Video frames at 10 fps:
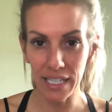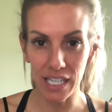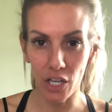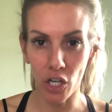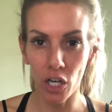
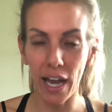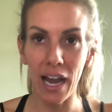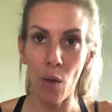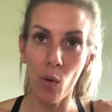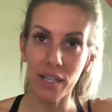dinner and
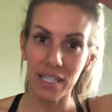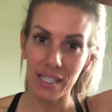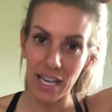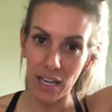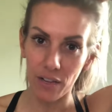I want to
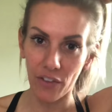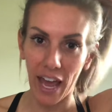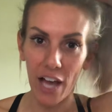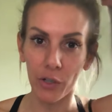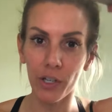save
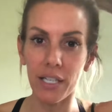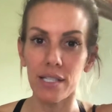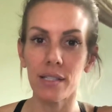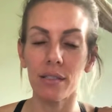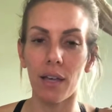calories